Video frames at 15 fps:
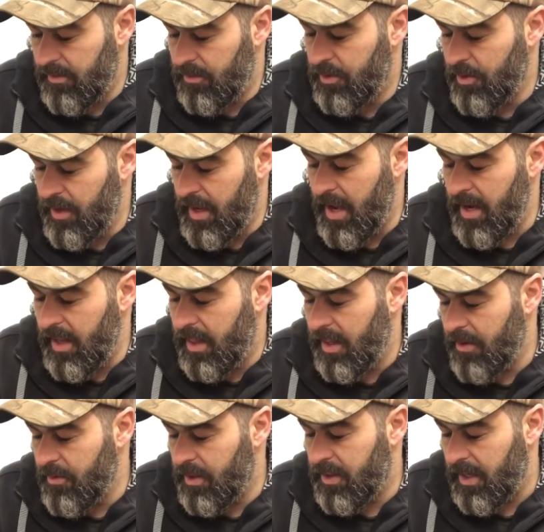doing
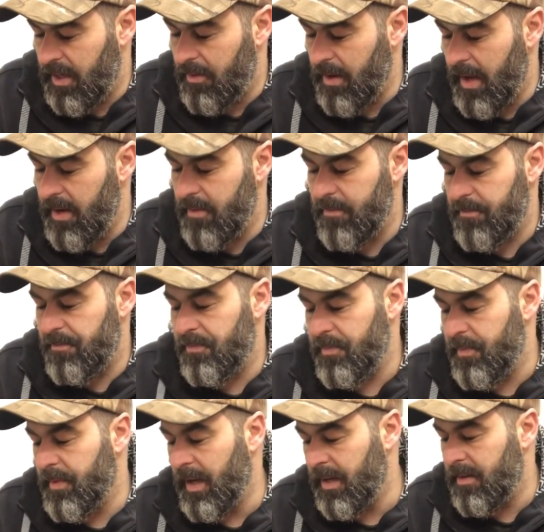anything with it. And
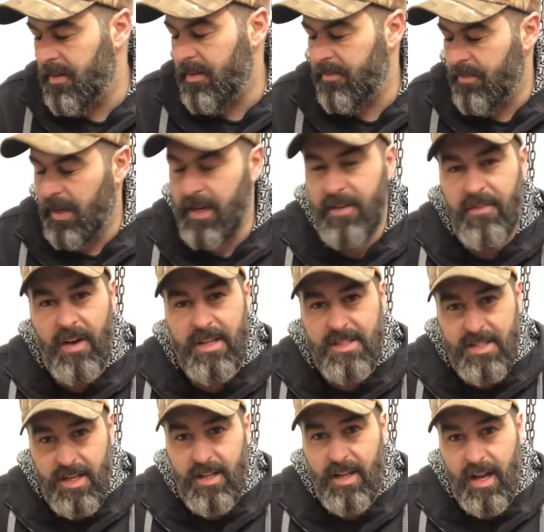but if I
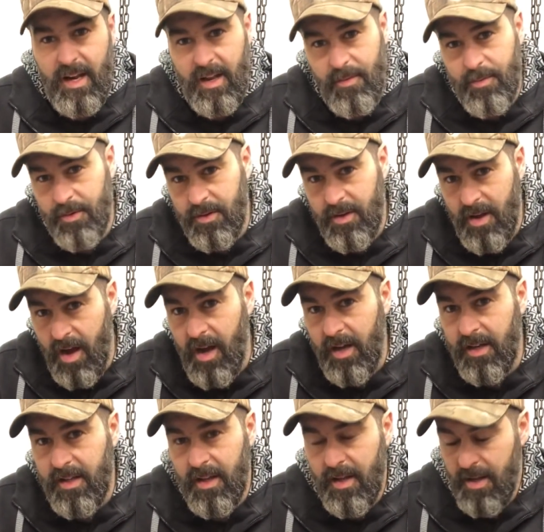seen that it would
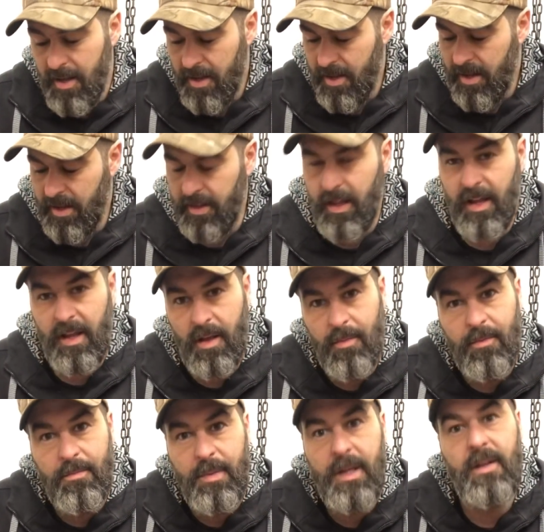not, like it
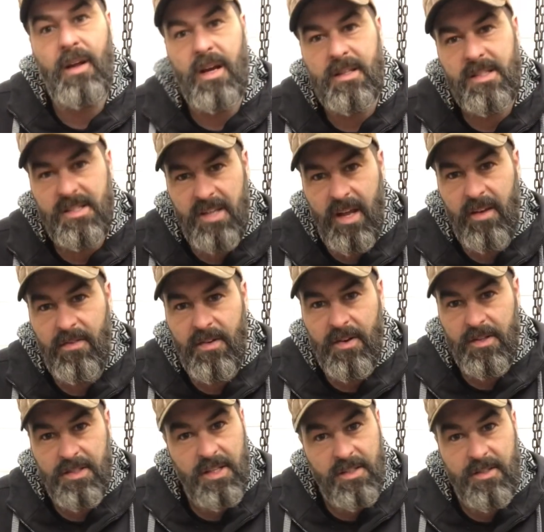would be not safe
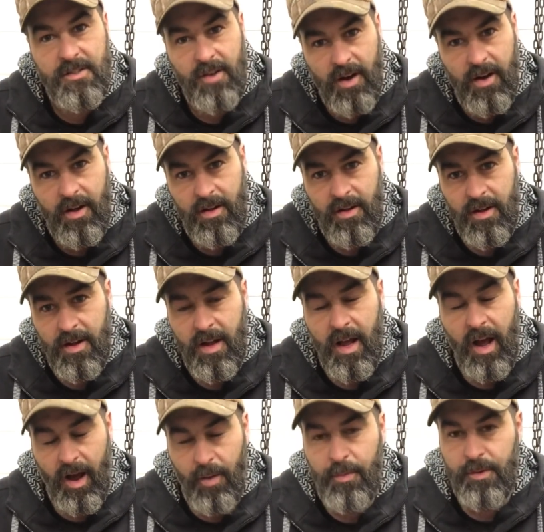because it's dull,
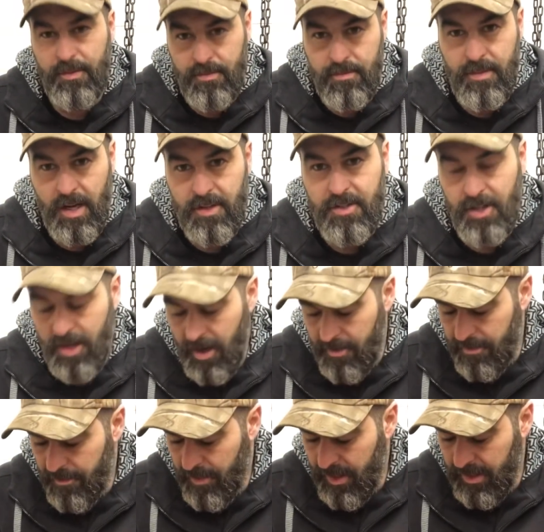I would touch it
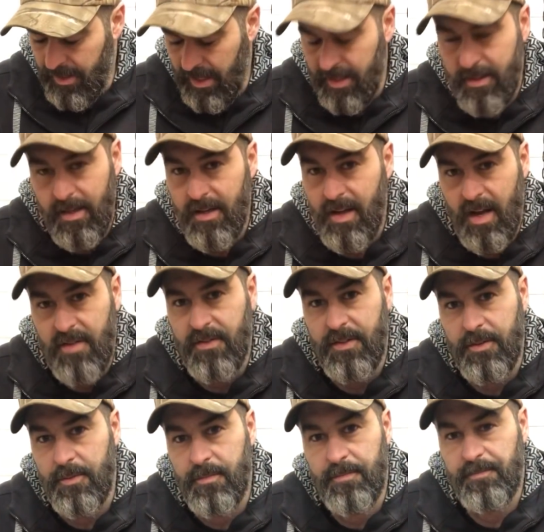up. But I didn't have
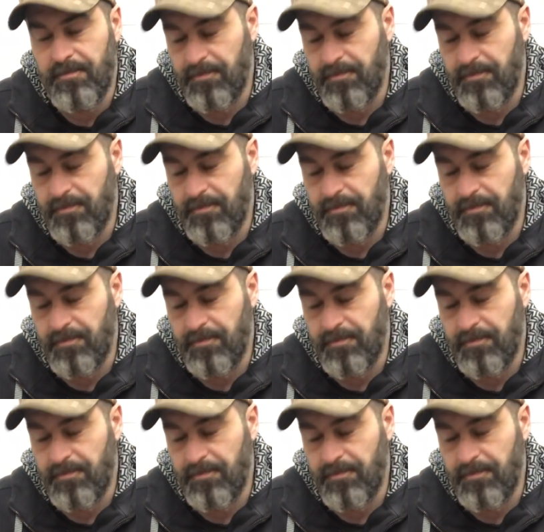to.